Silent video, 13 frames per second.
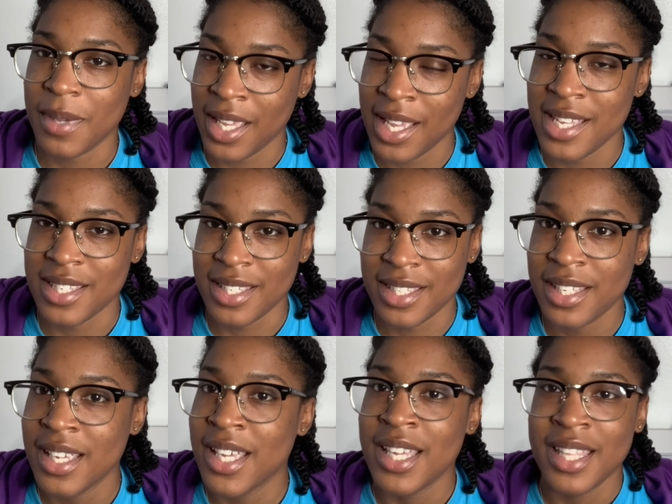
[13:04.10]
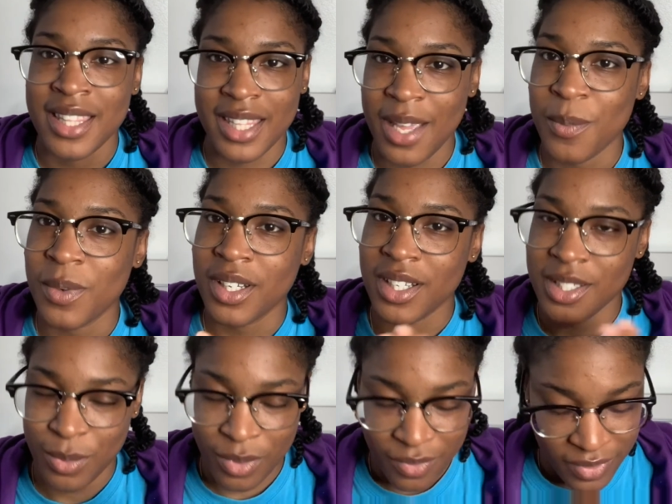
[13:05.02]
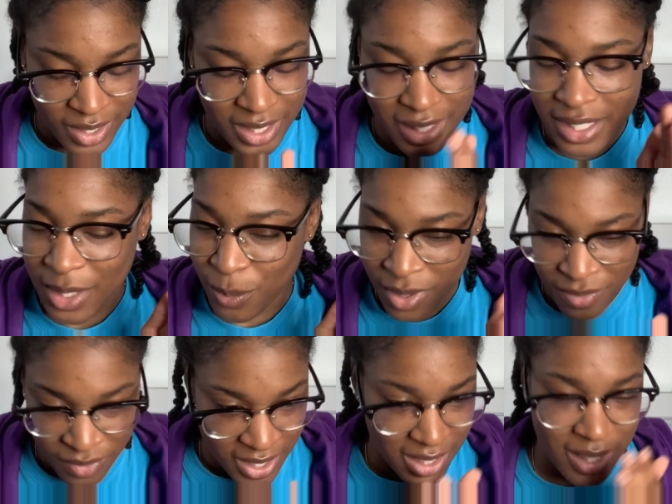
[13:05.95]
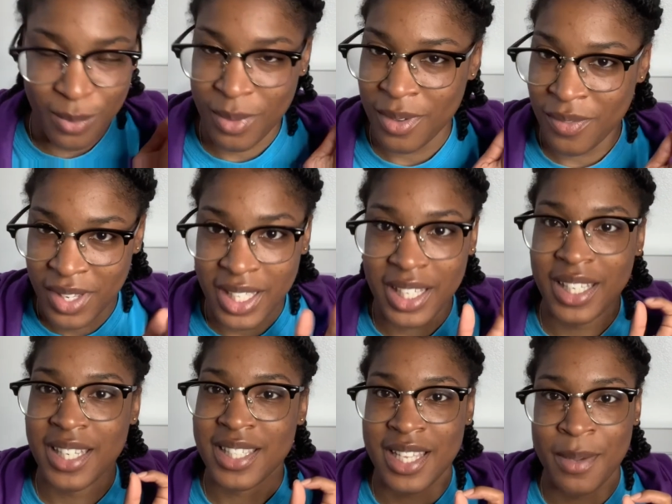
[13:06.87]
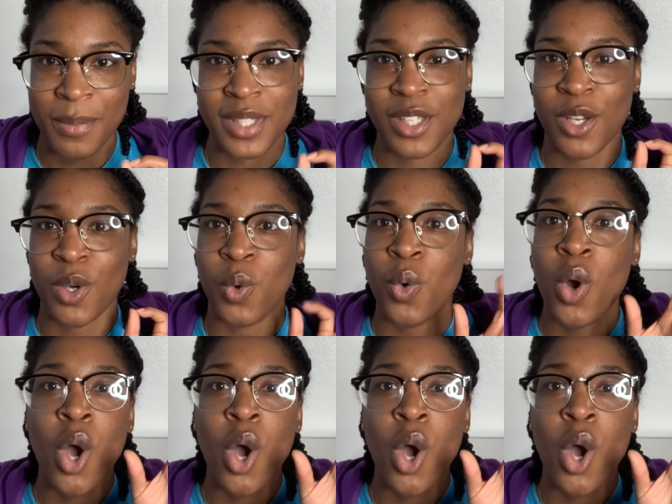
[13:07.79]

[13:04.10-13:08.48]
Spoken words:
answers. They was revealing this episode,